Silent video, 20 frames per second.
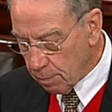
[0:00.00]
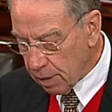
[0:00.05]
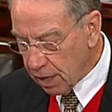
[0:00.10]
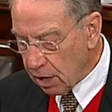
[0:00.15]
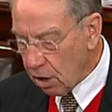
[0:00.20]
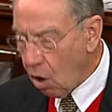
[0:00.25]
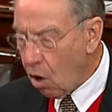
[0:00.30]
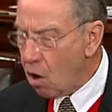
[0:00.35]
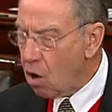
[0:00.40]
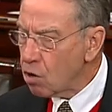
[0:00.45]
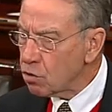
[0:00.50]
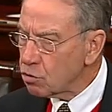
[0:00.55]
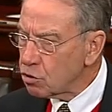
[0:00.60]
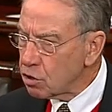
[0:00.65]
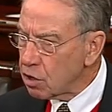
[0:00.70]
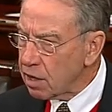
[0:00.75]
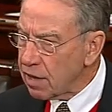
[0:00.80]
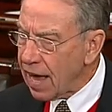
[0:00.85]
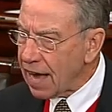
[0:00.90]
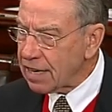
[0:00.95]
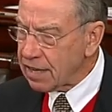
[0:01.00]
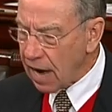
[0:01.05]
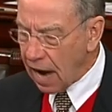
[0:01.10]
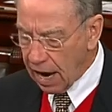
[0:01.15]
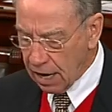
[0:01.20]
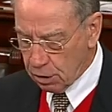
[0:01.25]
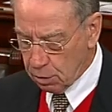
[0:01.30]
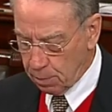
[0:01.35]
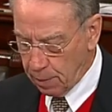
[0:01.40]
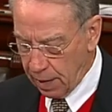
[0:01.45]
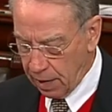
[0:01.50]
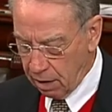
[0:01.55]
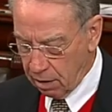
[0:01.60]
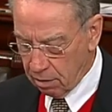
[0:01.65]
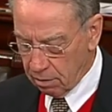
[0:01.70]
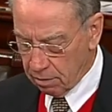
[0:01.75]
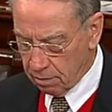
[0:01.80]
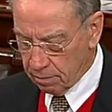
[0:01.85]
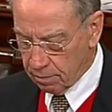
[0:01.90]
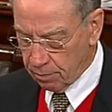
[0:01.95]
belongs to that taxpayer.
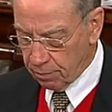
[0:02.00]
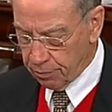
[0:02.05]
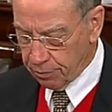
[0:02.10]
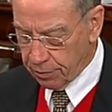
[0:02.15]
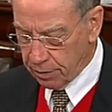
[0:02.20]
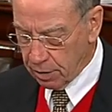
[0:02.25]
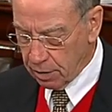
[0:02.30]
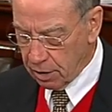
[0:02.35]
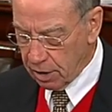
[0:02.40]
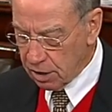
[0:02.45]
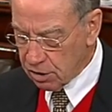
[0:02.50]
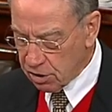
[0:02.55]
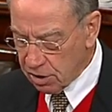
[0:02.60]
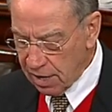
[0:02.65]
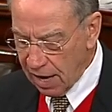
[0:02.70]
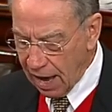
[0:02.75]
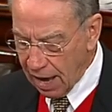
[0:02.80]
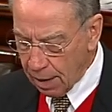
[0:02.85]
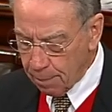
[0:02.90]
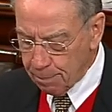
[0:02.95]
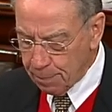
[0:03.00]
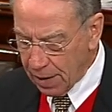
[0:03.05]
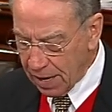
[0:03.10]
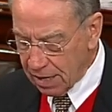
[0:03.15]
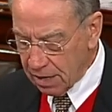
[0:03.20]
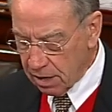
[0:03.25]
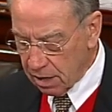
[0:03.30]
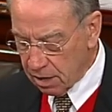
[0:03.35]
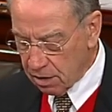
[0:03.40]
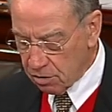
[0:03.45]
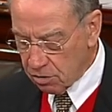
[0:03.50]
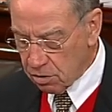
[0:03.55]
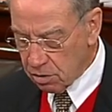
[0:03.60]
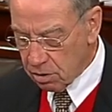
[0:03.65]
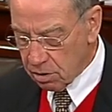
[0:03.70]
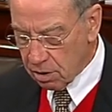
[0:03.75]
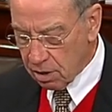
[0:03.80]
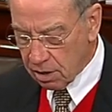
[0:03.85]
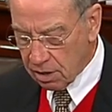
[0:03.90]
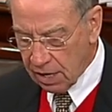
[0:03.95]
It's not a pittance
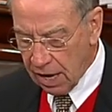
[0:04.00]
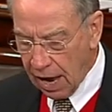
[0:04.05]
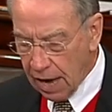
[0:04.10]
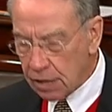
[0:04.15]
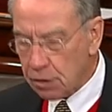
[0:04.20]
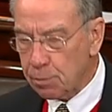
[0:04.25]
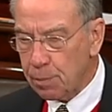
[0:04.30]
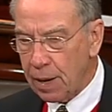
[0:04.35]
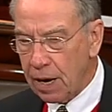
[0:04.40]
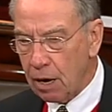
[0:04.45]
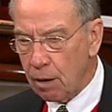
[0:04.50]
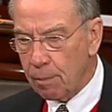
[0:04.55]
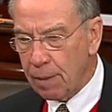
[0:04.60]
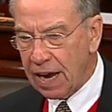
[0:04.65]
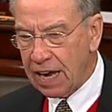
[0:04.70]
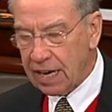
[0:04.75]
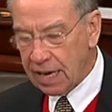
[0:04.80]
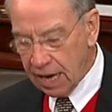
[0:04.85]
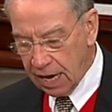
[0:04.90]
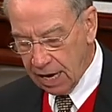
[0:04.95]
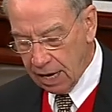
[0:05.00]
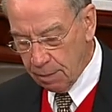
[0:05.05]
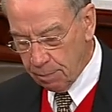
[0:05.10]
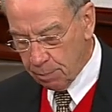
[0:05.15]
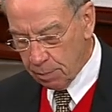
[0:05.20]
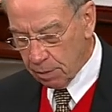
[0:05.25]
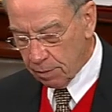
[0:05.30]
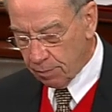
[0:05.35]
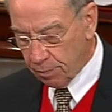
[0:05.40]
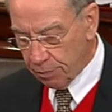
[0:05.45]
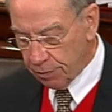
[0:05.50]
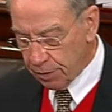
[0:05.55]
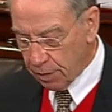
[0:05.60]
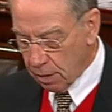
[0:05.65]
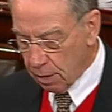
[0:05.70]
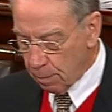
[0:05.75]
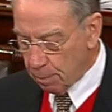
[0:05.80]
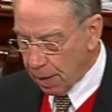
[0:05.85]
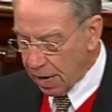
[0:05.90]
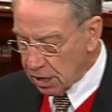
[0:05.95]
the taxpayer may keep
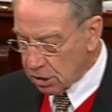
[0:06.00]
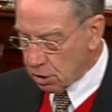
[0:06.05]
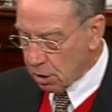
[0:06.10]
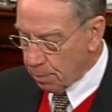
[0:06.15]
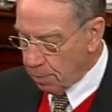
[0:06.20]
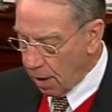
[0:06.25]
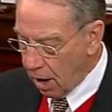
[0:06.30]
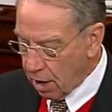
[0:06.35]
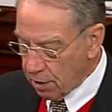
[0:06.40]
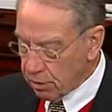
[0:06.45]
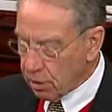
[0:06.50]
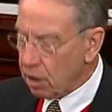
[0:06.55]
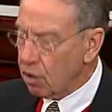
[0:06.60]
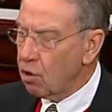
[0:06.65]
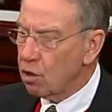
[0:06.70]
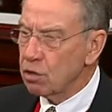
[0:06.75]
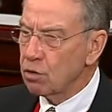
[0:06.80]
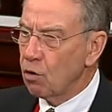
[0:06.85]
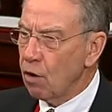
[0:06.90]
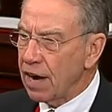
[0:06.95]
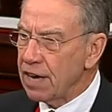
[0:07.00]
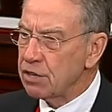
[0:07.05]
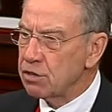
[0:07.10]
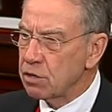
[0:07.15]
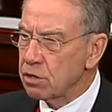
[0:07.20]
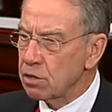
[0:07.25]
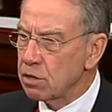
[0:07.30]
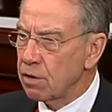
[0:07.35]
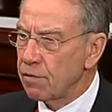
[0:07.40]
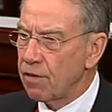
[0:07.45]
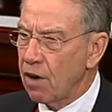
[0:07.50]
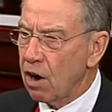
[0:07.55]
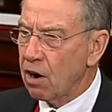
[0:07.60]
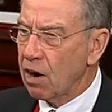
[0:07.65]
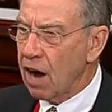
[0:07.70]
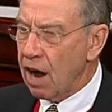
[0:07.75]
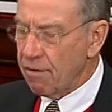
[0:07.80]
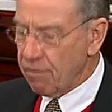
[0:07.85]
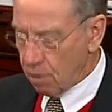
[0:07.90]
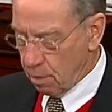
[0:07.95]
based upon the good graces of our
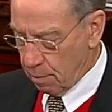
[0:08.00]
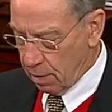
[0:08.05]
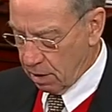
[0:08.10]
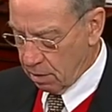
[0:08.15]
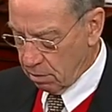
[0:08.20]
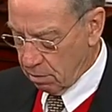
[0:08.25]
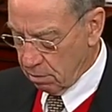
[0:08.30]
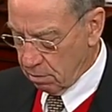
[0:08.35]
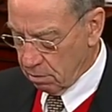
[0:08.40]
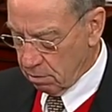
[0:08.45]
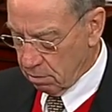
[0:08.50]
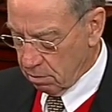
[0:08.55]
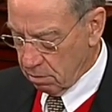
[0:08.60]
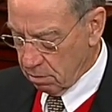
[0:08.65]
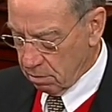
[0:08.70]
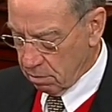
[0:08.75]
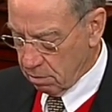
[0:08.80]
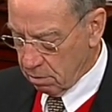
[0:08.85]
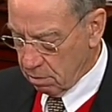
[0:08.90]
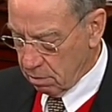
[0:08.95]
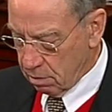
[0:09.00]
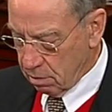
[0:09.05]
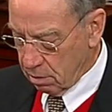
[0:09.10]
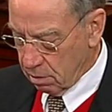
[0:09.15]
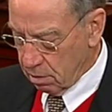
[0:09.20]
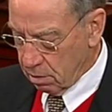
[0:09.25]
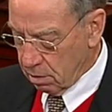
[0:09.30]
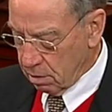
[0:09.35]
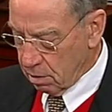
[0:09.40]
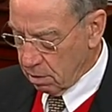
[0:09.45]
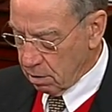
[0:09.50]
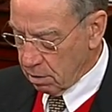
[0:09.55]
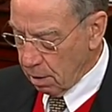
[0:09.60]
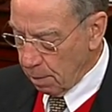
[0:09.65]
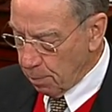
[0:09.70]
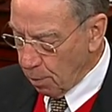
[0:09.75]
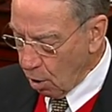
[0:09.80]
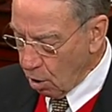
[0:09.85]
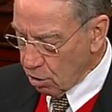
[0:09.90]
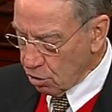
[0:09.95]
government. The
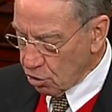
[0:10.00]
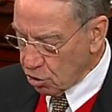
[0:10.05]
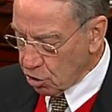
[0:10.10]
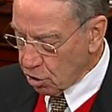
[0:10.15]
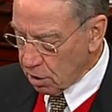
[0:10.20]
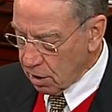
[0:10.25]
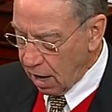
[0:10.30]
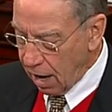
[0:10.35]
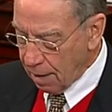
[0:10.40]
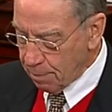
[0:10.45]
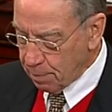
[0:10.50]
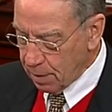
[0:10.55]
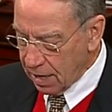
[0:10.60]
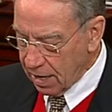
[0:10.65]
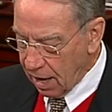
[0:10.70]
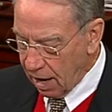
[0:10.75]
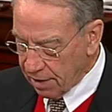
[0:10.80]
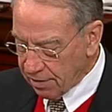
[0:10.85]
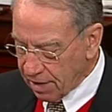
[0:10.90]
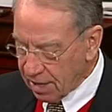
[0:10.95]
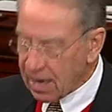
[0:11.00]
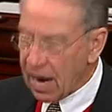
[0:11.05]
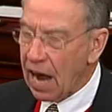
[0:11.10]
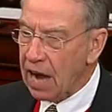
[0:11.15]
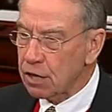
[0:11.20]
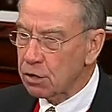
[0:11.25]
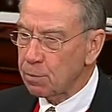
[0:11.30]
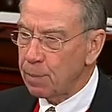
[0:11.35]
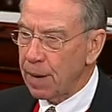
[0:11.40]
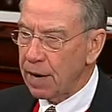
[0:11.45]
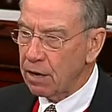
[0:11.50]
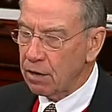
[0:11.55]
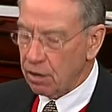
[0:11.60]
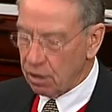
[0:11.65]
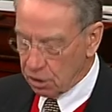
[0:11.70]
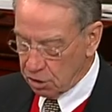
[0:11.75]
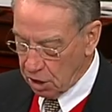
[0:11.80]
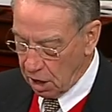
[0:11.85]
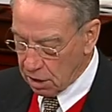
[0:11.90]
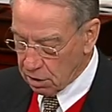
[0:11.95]
burden should not be on the taxpayer to
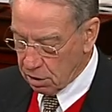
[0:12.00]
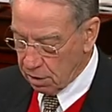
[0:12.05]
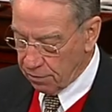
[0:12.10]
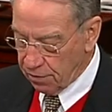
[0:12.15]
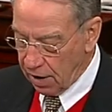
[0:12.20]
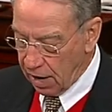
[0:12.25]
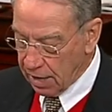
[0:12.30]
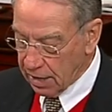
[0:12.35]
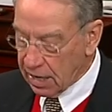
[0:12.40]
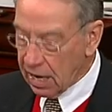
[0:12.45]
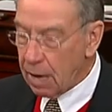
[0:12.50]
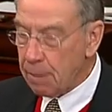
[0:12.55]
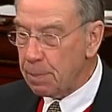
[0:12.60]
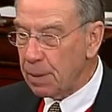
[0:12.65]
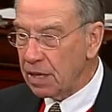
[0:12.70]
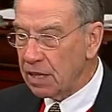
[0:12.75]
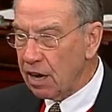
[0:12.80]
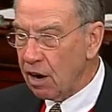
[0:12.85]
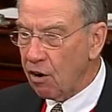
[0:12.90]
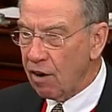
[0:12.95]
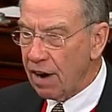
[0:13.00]
justify keeping their